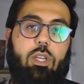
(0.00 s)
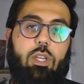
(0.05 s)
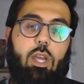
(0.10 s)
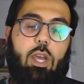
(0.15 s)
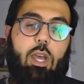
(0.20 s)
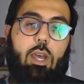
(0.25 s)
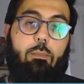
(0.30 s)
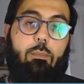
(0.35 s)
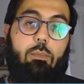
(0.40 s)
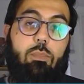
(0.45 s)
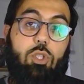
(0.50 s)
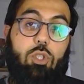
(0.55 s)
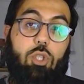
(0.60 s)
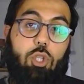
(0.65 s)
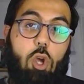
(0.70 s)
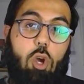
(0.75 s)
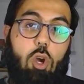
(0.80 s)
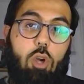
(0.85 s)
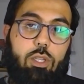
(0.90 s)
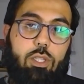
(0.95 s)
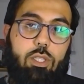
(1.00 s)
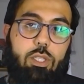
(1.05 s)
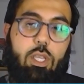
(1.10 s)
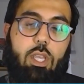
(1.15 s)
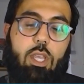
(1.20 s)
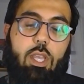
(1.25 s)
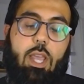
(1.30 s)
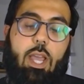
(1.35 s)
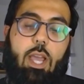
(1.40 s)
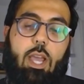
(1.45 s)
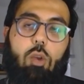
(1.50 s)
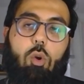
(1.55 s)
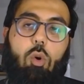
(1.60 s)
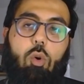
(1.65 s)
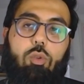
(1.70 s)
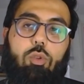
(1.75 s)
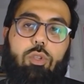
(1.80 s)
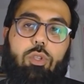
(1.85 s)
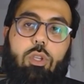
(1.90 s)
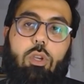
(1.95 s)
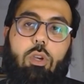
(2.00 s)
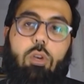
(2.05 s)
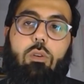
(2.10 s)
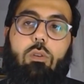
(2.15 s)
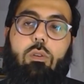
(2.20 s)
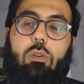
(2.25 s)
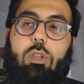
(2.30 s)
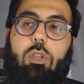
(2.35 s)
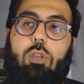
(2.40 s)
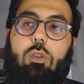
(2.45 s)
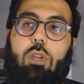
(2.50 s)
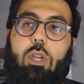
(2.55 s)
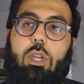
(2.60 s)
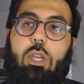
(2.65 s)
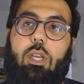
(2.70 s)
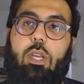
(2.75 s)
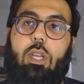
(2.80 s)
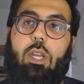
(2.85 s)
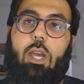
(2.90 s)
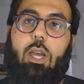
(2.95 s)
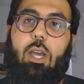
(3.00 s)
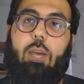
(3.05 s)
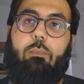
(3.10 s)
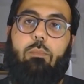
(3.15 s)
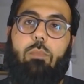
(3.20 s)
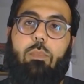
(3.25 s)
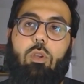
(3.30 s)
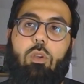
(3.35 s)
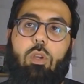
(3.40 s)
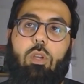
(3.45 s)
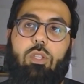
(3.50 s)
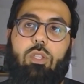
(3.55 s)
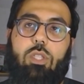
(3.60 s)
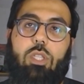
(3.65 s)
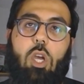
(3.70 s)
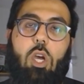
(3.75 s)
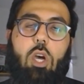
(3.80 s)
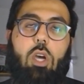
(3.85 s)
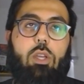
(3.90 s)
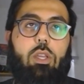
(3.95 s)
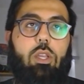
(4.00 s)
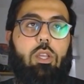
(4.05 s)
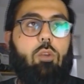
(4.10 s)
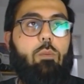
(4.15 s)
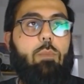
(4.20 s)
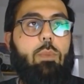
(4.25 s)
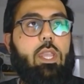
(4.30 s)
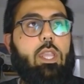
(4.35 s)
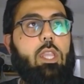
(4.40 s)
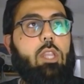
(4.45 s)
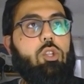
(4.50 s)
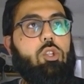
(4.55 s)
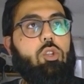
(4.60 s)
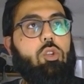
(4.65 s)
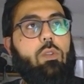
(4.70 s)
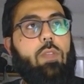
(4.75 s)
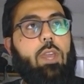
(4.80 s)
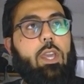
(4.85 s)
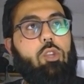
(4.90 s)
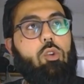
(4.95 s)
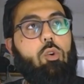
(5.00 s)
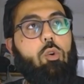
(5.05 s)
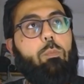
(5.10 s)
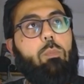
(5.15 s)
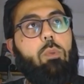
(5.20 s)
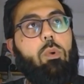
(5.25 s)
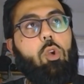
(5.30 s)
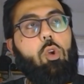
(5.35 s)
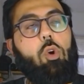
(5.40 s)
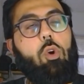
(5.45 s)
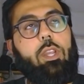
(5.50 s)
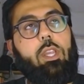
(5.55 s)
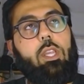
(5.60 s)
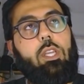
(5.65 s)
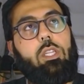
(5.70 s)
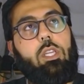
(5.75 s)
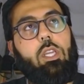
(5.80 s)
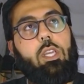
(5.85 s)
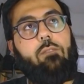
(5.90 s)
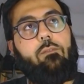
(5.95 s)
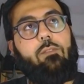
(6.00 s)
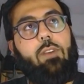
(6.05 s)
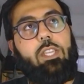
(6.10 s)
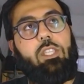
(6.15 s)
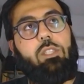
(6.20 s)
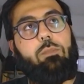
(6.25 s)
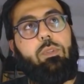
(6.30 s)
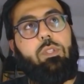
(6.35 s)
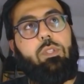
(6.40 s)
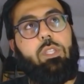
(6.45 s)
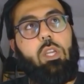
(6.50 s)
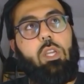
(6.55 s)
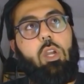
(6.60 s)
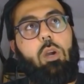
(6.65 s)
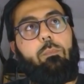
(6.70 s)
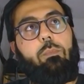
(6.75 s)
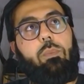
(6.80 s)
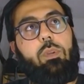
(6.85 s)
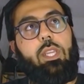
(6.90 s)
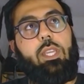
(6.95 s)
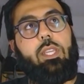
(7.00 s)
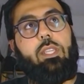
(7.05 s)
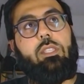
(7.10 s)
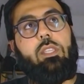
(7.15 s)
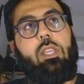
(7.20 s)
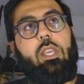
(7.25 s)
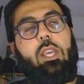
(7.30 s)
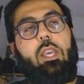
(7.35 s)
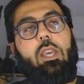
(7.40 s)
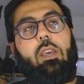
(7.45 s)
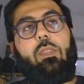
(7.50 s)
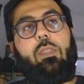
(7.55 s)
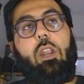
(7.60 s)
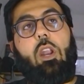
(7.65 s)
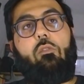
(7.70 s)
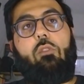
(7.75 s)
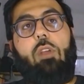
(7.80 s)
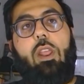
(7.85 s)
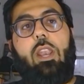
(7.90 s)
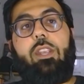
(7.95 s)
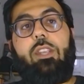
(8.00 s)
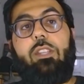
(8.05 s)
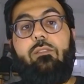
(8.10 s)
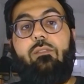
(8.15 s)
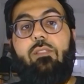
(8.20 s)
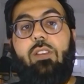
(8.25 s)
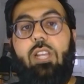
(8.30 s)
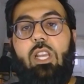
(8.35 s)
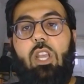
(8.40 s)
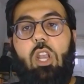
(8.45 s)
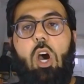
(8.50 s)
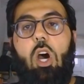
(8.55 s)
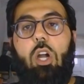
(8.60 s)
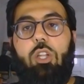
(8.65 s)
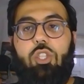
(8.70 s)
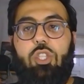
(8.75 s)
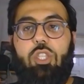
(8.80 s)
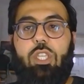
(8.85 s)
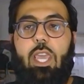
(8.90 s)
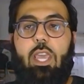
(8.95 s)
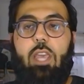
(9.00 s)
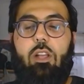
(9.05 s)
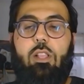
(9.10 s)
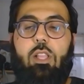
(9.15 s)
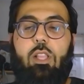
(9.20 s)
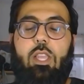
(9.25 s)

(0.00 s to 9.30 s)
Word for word: um, stocks and also you can um, you can start you know making sure that you're going into investments and in companies that are relatively large scale